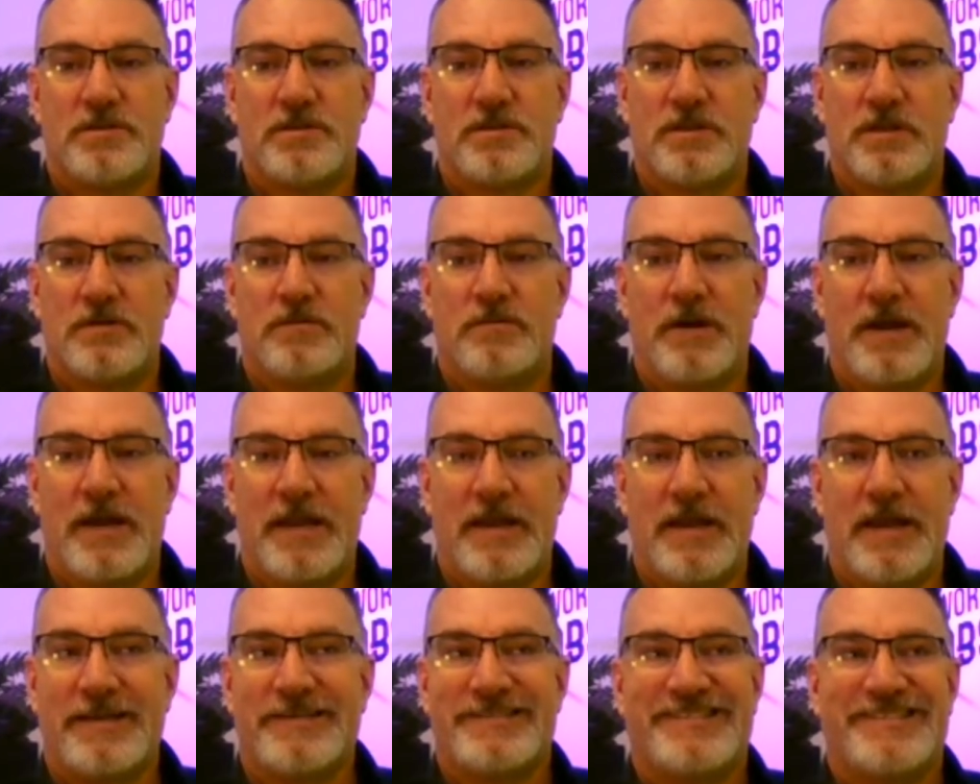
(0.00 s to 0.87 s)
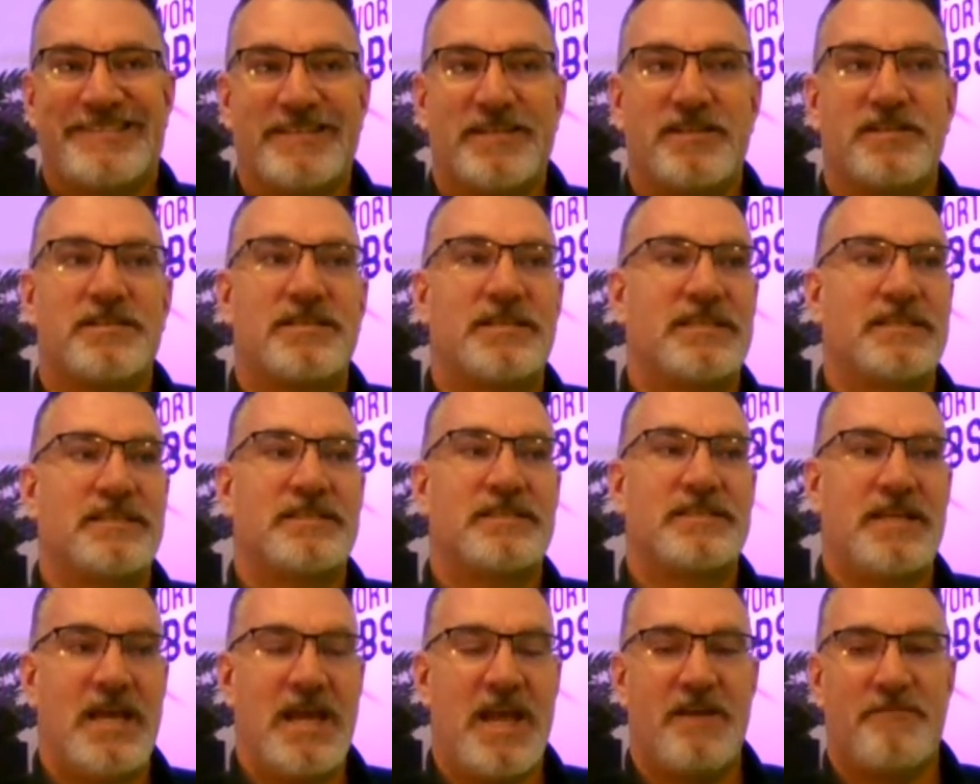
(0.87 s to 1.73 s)
You know, I, I still to
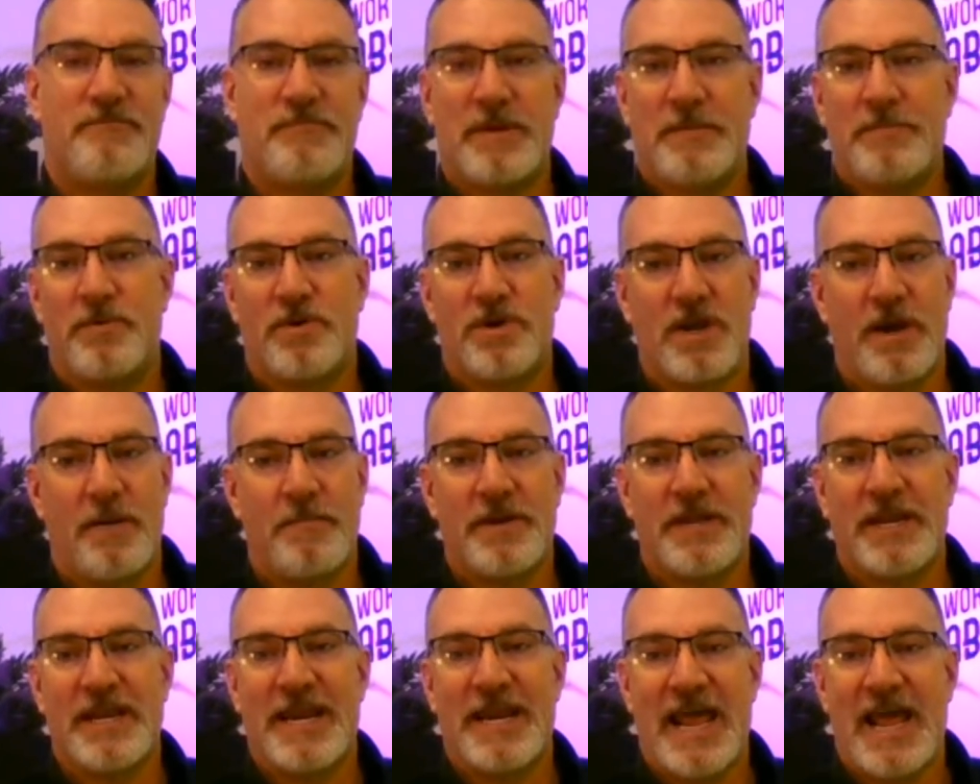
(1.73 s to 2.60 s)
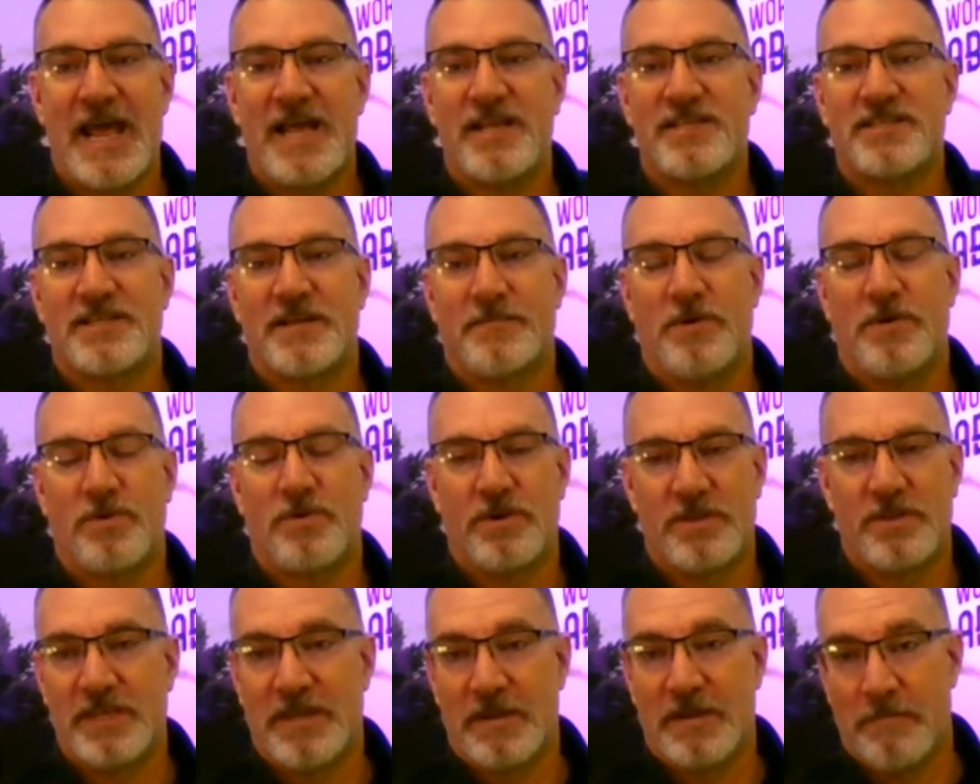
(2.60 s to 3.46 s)
this day have people come in and ask
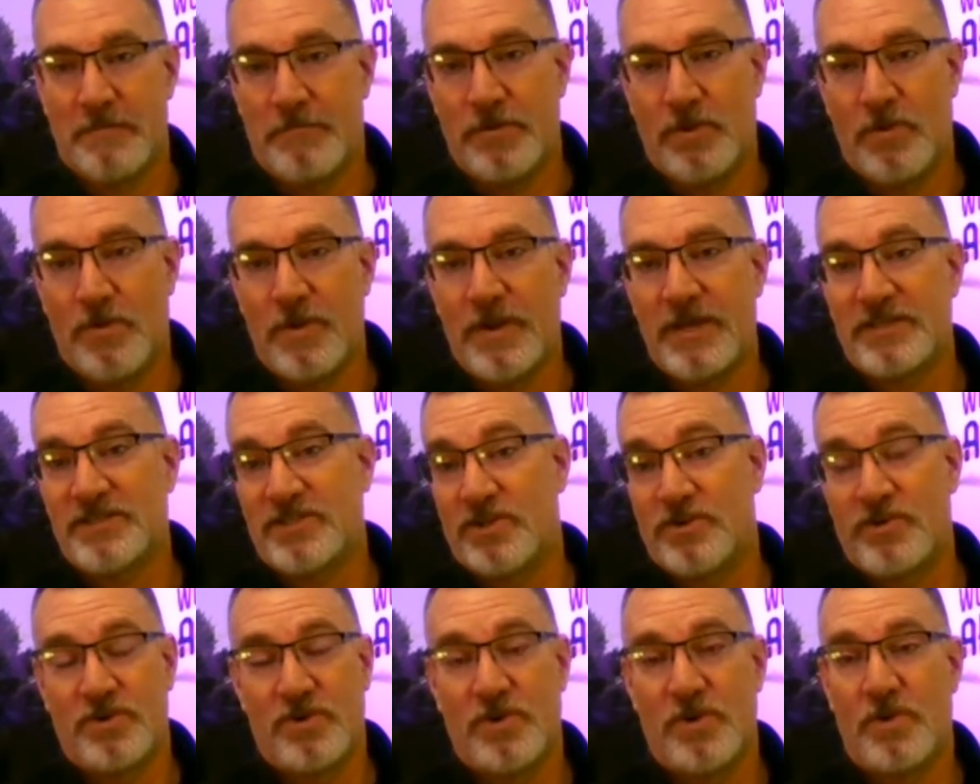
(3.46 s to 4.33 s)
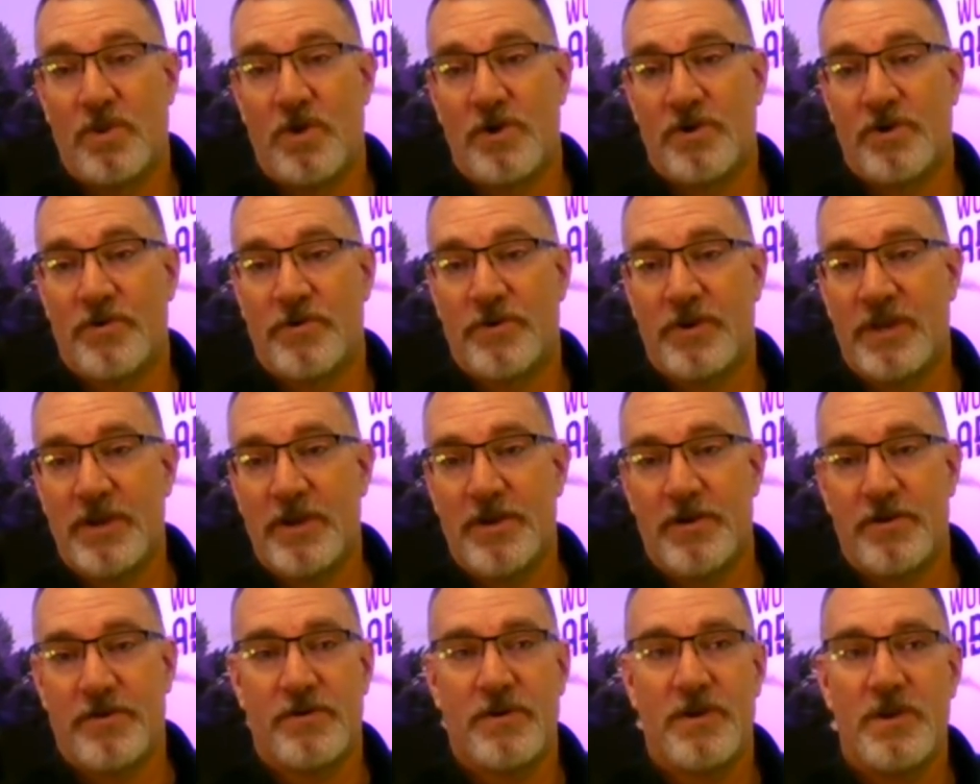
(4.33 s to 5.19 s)
about the employees that are no longer
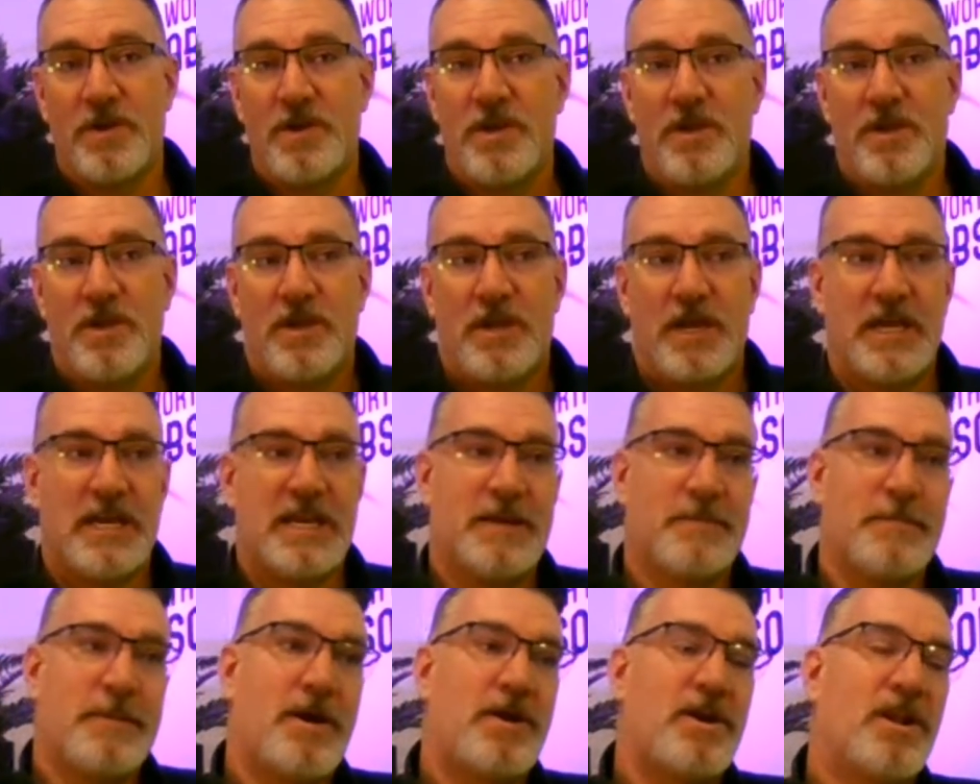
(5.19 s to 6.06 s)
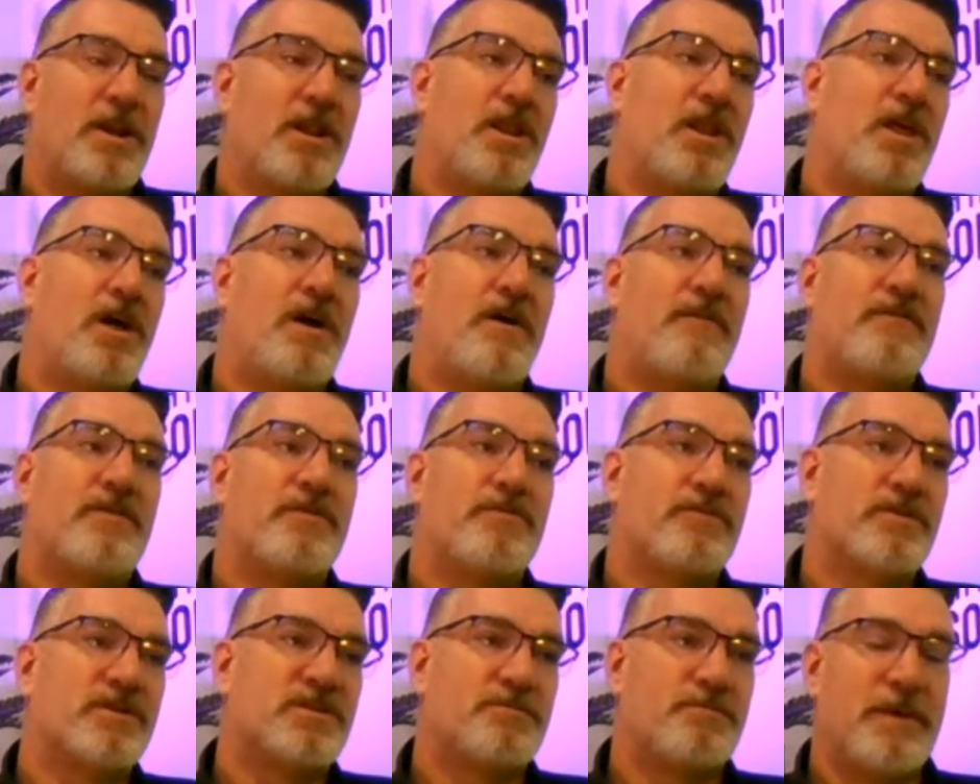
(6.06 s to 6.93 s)
here and the amount of love
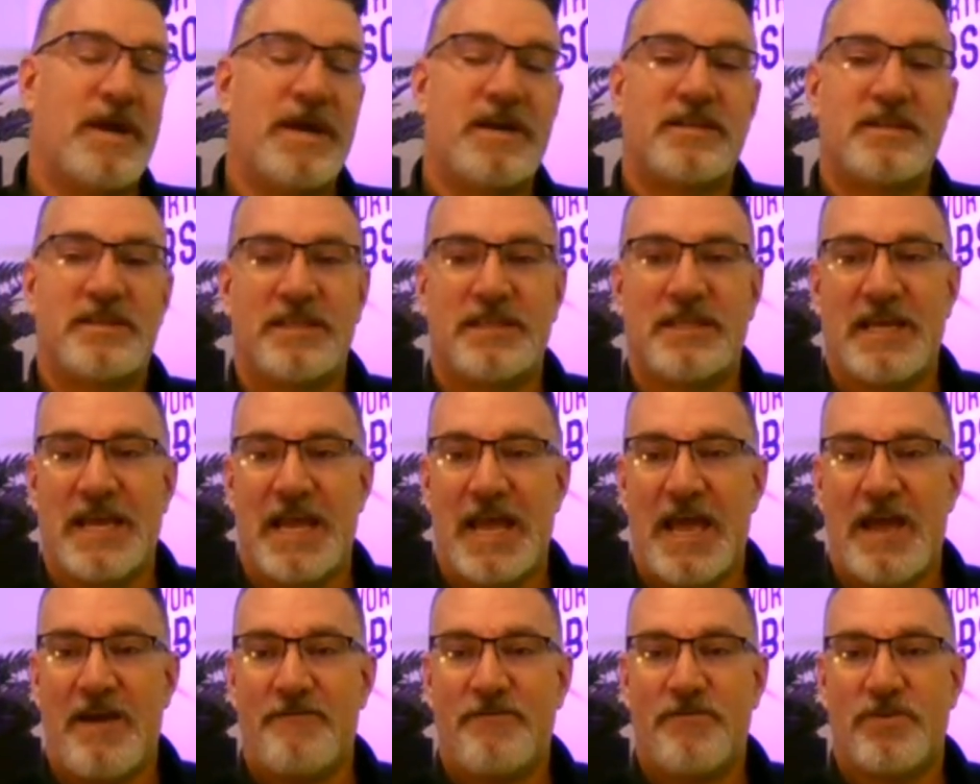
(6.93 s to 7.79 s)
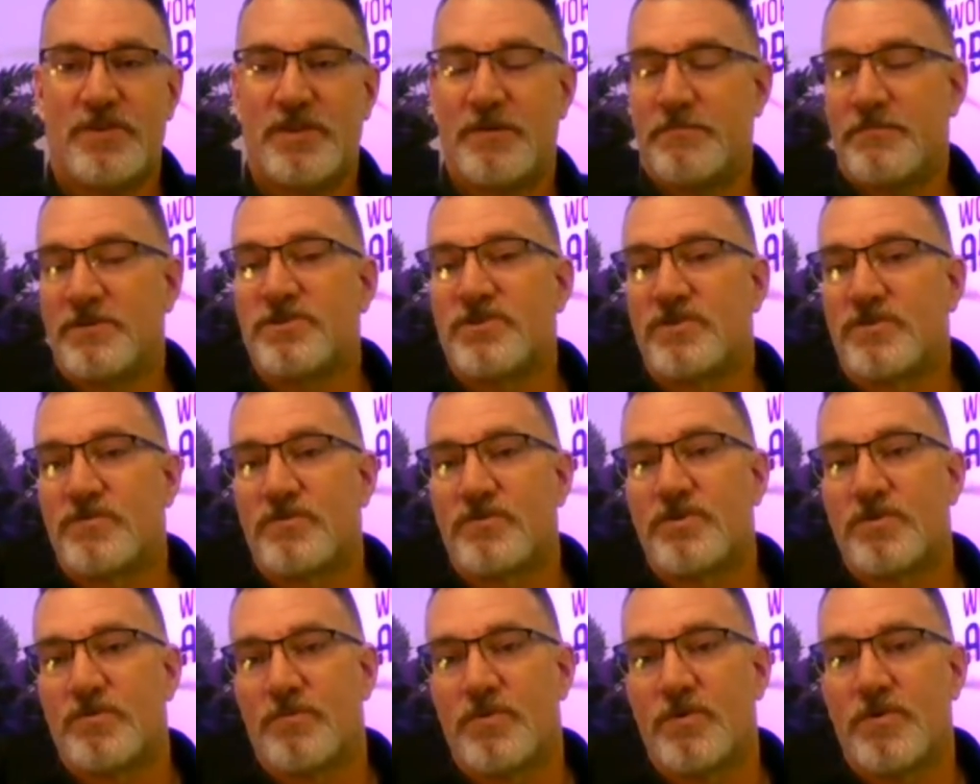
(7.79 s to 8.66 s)
and respect that they have for them is
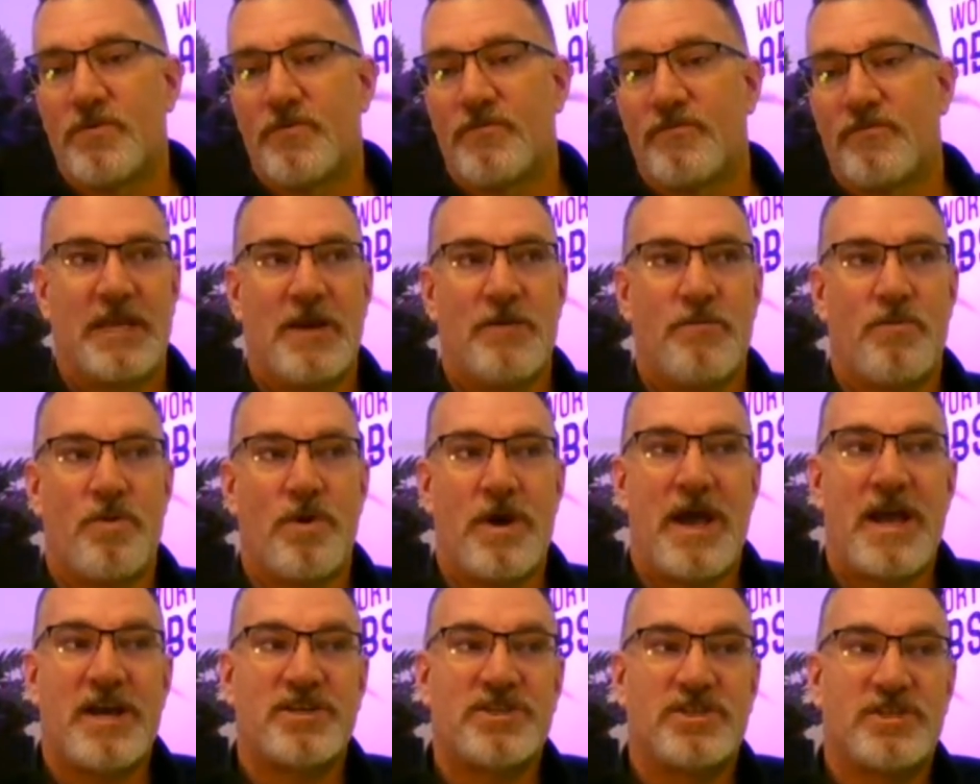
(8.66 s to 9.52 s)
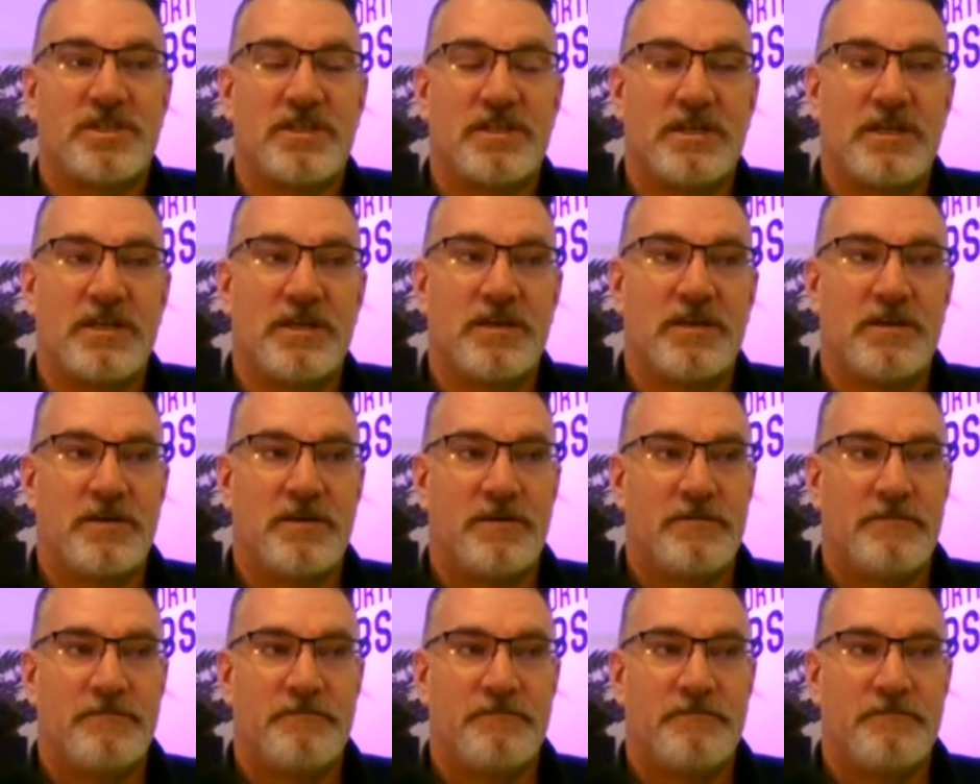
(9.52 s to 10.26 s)
through the roof. They were actually